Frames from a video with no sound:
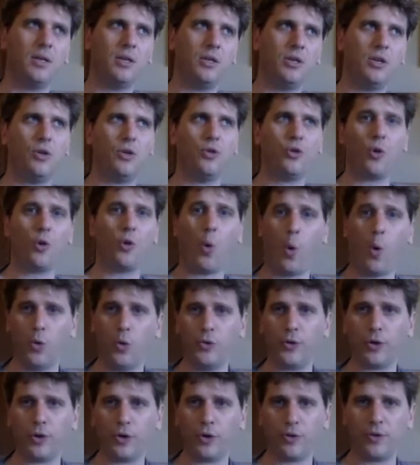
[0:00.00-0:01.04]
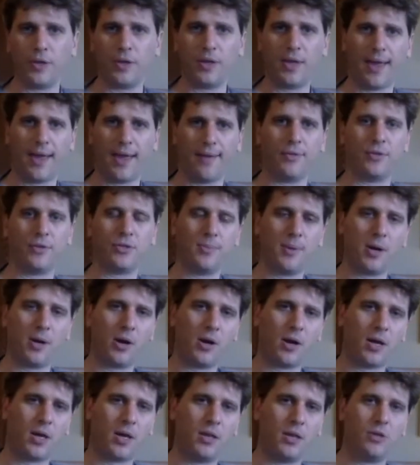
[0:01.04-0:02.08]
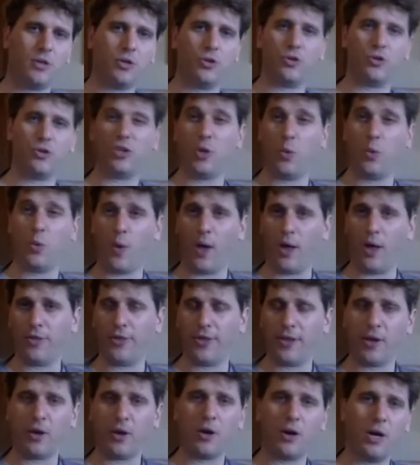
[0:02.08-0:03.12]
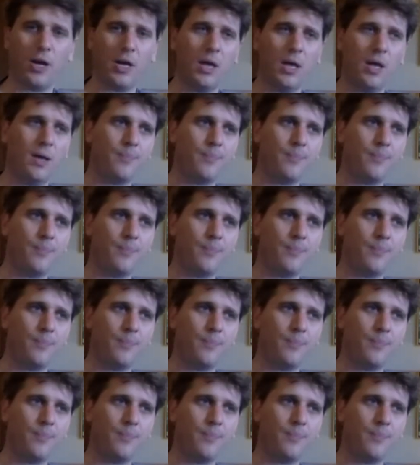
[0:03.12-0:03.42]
you know, they're older than the average American. They're usually wealthier.